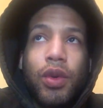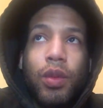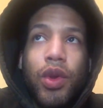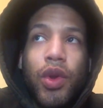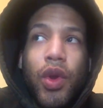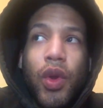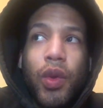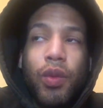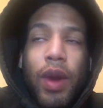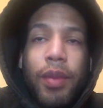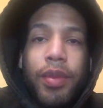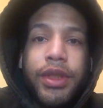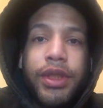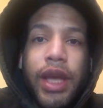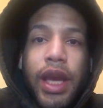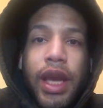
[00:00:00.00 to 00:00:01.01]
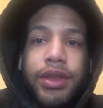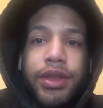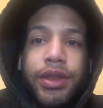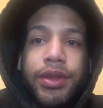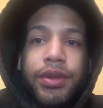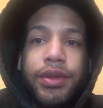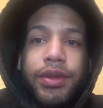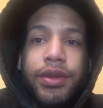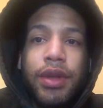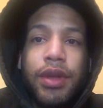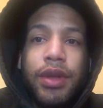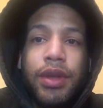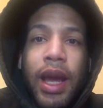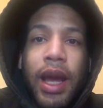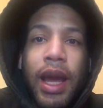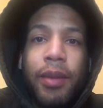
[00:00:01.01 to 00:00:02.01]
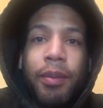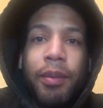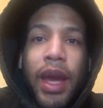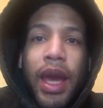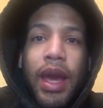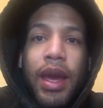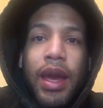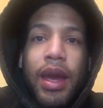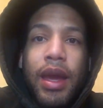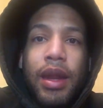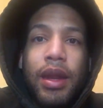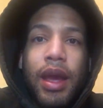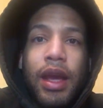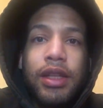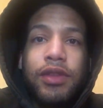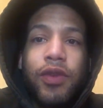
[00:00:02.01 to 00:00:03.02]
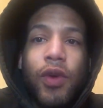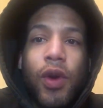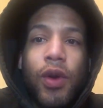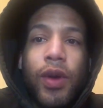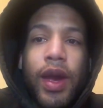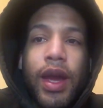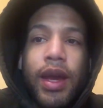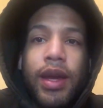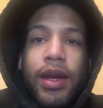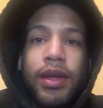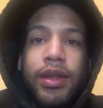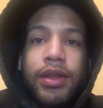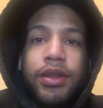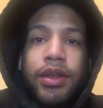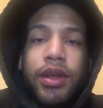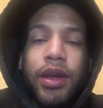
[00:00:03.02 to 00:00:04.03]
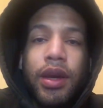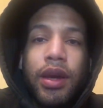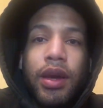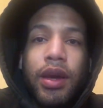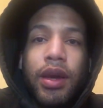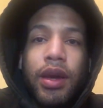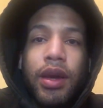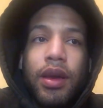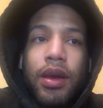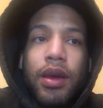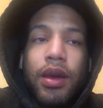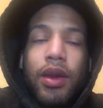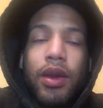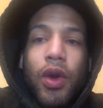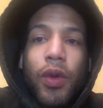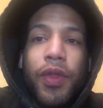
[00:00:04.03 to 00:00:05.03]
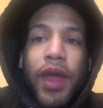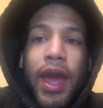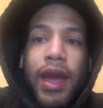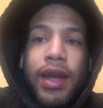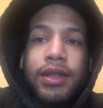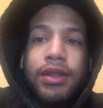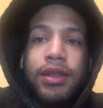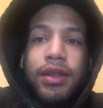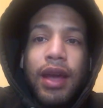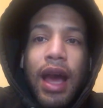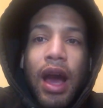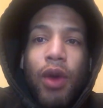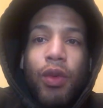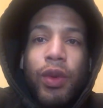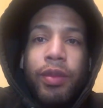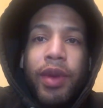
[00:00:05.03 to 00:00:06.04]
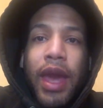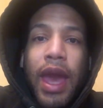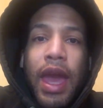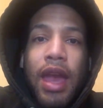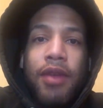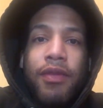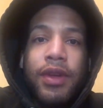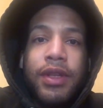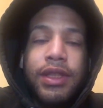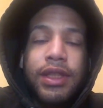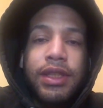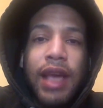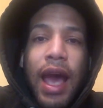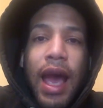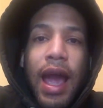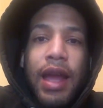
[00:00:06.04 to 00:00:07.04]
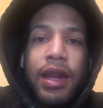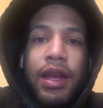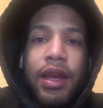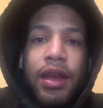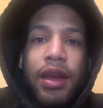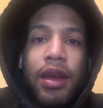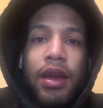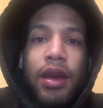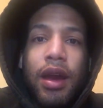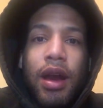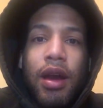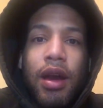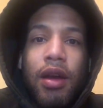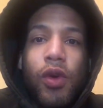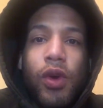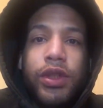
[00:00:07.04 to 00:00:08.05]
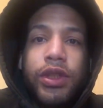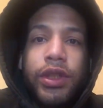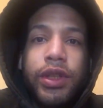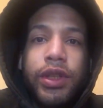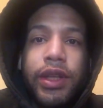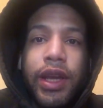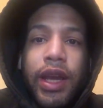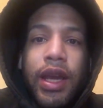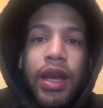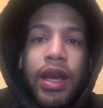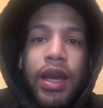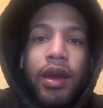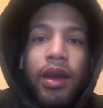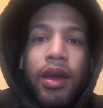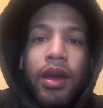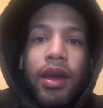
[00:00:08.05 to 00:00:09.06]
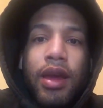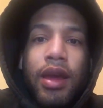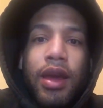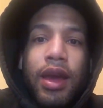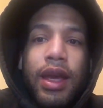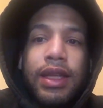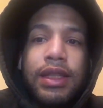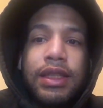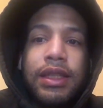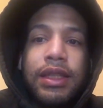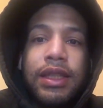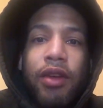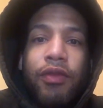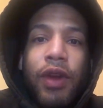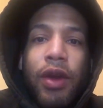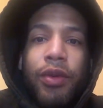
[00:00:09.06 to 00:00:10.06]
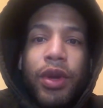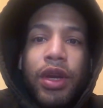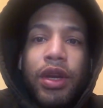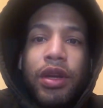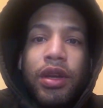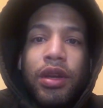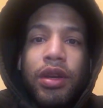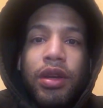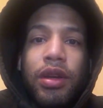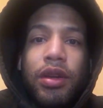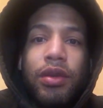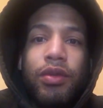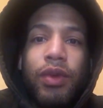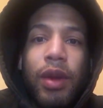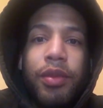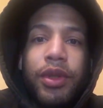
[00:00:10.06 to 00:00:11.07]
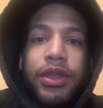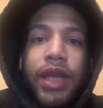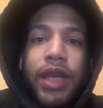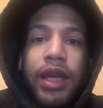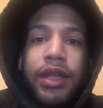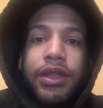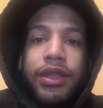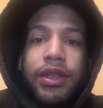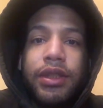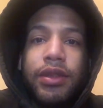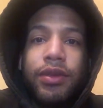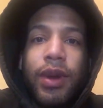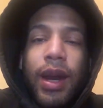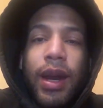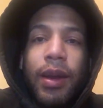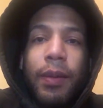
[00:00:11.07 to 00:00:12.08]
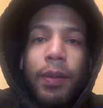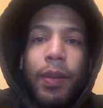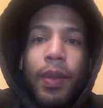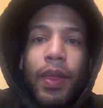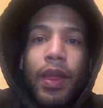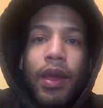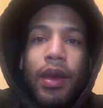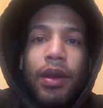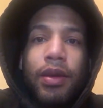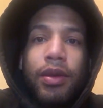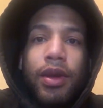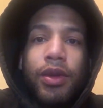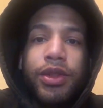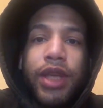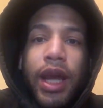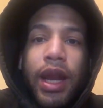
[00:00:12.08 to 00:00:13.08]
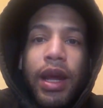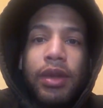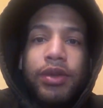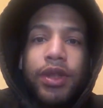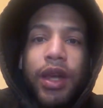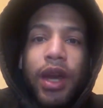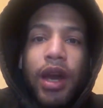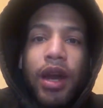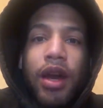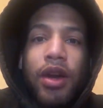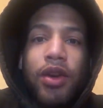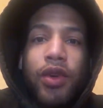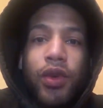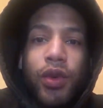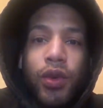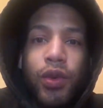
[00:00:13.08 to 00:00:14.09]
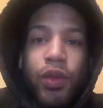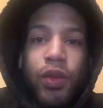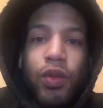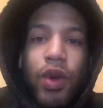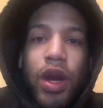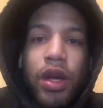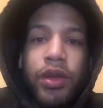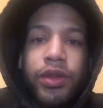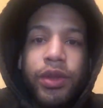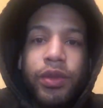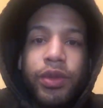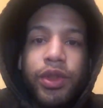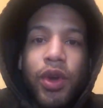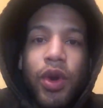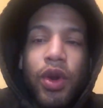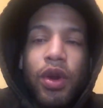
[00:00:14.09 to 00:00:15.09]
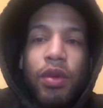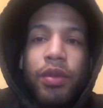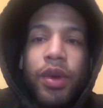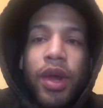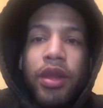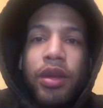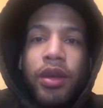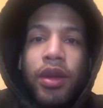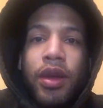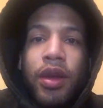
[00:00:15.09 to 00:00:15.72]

the reputation of the black man, as far as things, how we behave in society, unfortunately, it's not a very good reputation, right? Shout out to Crew, brother. What's going on, brother?